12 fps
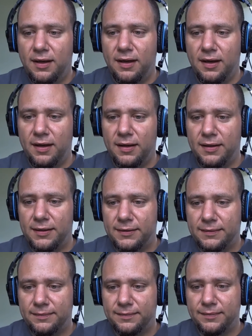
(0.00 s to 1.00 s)

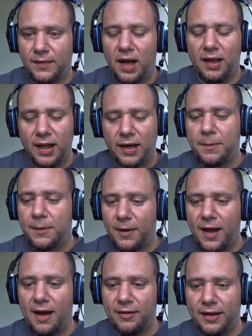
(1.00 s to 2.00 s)
a lot of people
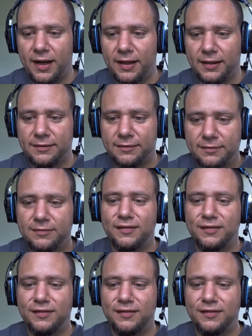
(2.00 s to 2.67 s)
haven't, Alan.